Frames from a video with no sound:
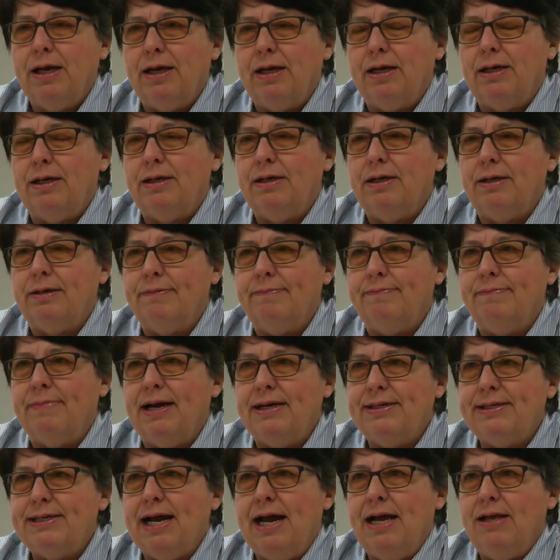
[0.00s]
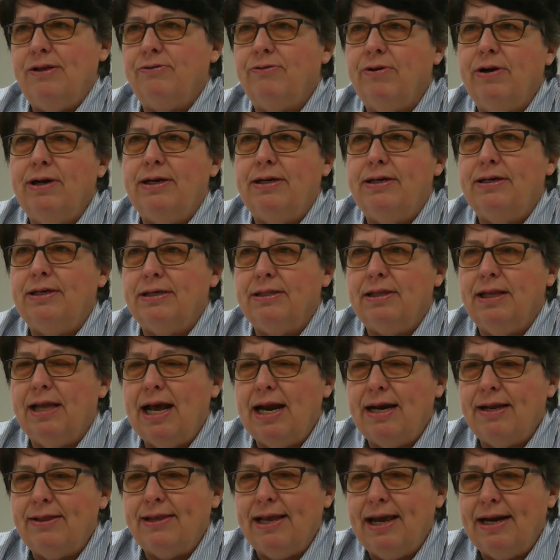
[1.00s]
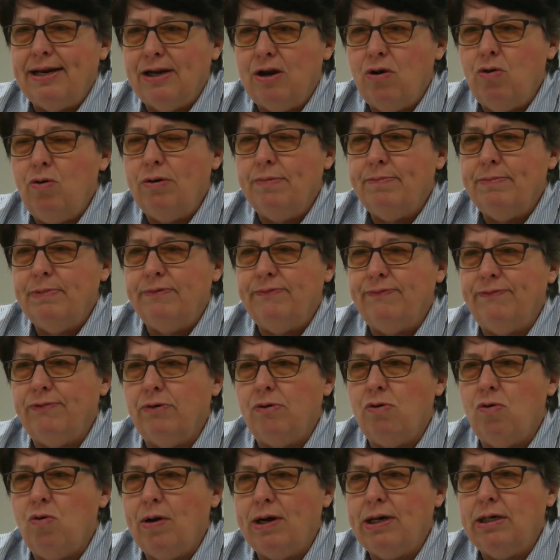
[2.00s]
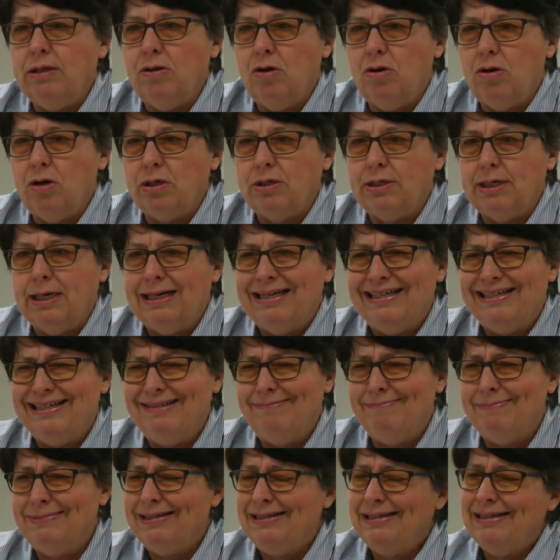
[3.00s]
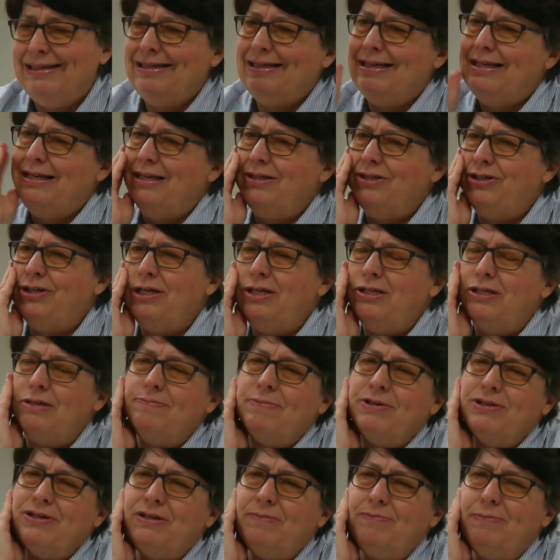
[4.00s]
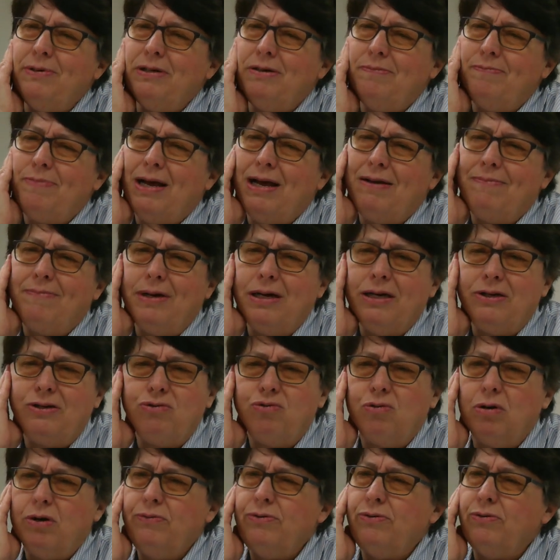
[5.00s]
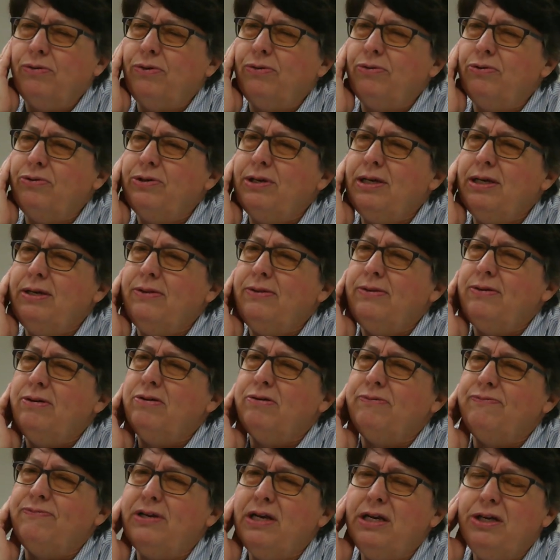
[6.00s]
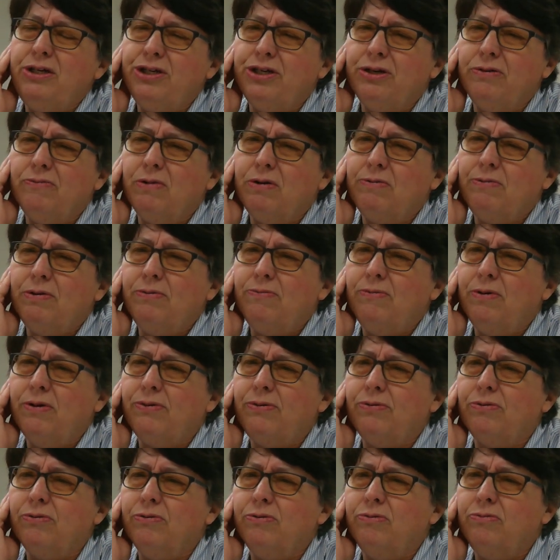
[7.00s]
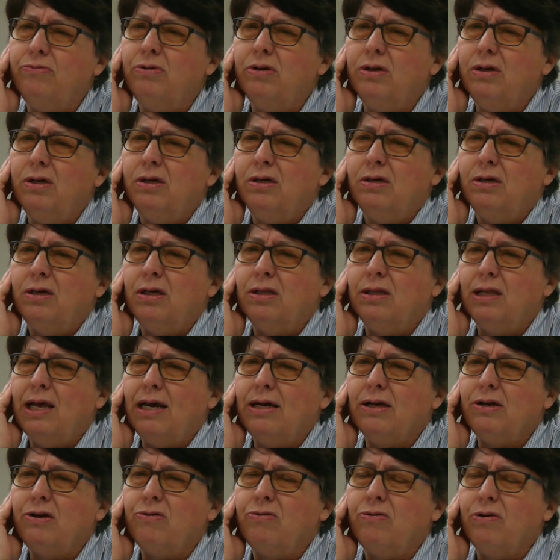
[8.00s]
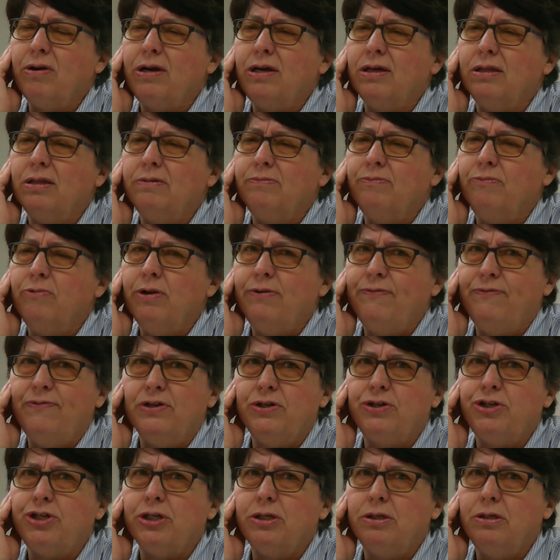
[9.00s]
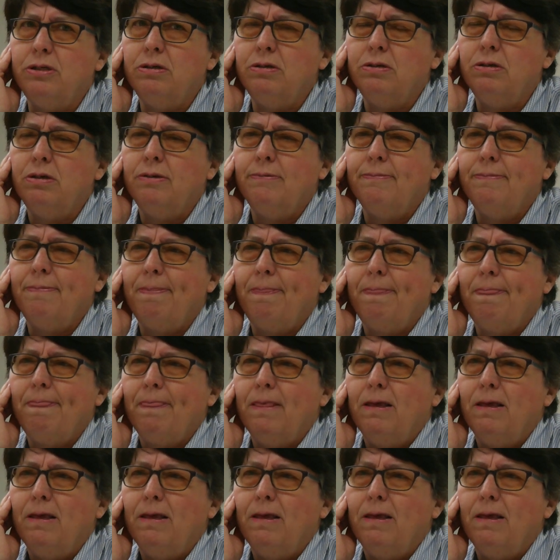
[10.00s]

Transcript: I tolerated a lot of that equipment for quite a long time. Geez, it must have been about my 12th or 13th year of teaching when we went through a lot of curriculum revision.